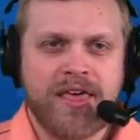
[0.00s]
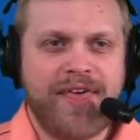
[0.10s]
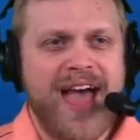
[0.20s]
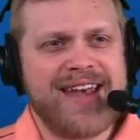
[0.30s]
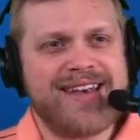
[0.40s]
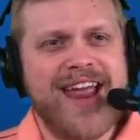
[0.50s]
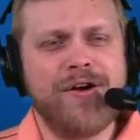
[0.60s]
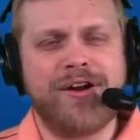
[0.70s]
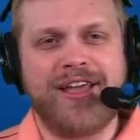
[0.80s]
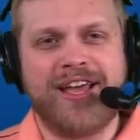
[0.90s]
That
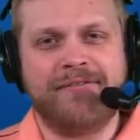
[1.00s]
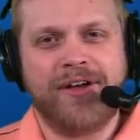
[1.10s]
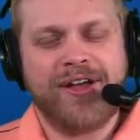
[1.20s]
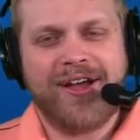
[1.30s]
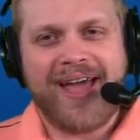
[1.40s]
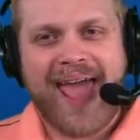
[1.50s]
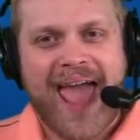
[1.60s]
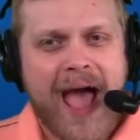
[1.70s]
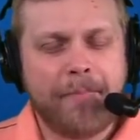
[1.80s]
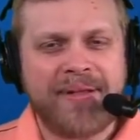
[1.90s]
narrative
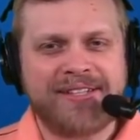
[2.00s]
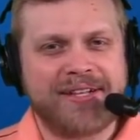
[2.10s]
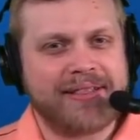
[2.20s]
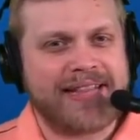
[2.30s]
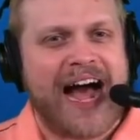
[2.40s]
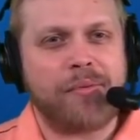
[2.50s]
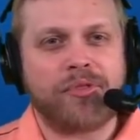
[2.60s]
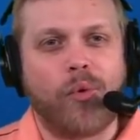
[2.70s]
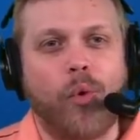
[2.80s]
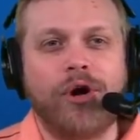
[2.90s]
happens a lot with
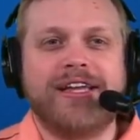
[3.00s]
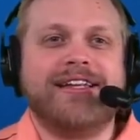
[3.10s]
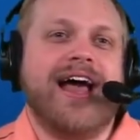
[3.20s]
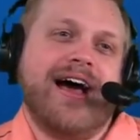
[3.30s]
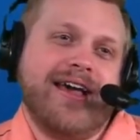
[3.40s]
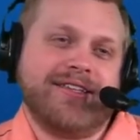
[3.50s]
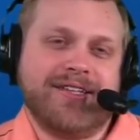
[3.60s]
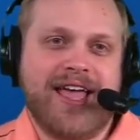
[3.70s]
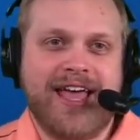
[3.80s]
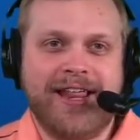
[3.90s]
Oregon guys
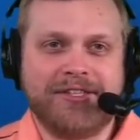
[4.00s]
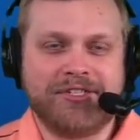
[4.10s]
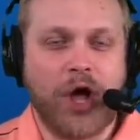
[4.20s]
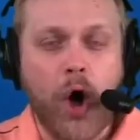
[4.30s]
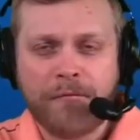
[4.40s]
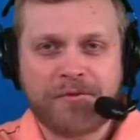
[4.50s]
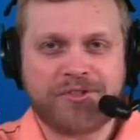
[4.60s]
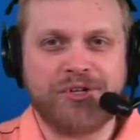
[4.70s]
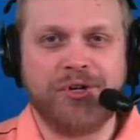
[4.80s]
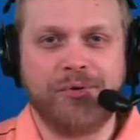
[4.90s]
and it's 0 for
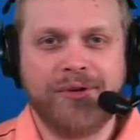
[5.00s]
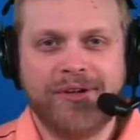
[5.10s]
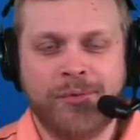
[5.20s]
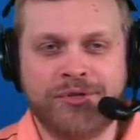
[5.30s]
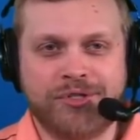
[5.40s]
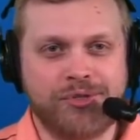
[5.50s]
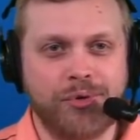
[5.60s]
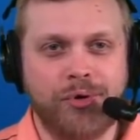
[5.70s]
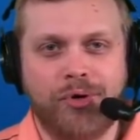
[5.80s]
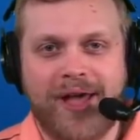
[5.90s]
2 with
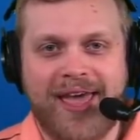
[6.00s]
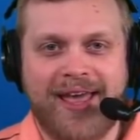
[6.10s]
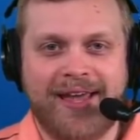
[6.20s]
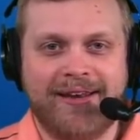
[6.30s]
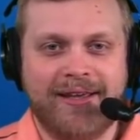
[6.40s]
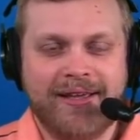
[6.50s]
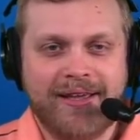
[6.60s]
Sewell and